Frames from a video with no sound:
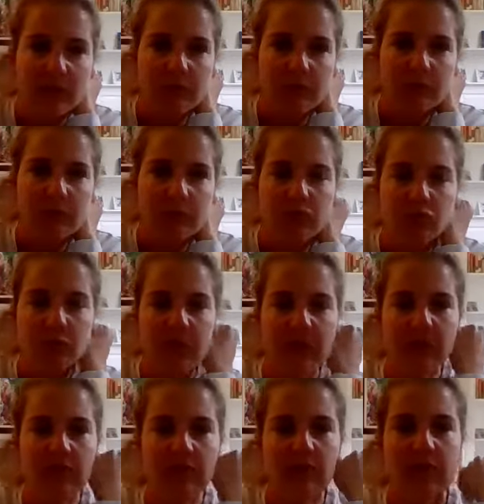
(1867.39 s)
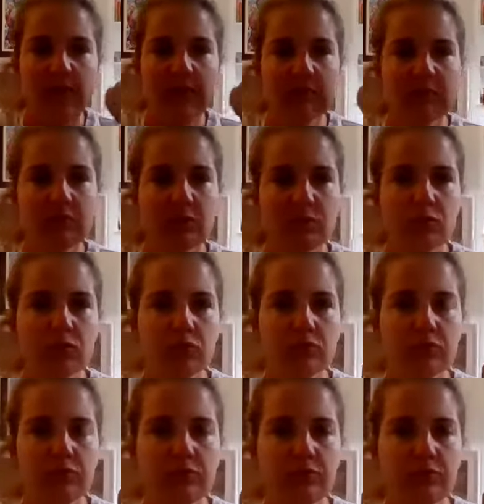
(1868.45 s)
forward between your hands,
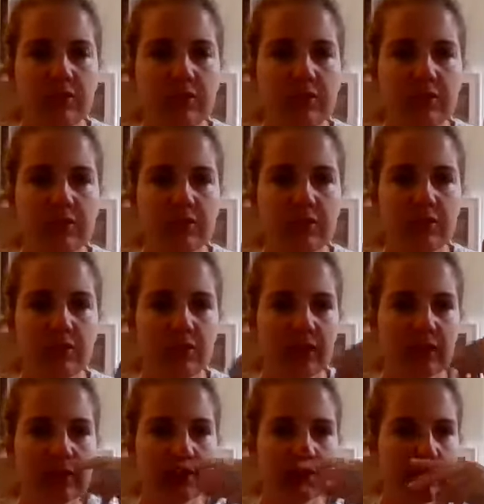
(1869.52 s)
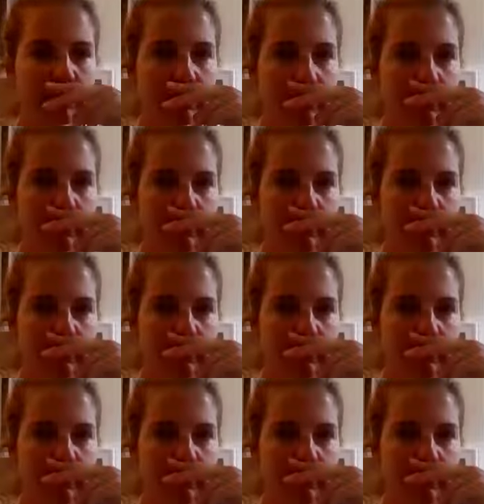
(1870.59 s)
move your feet to your hands.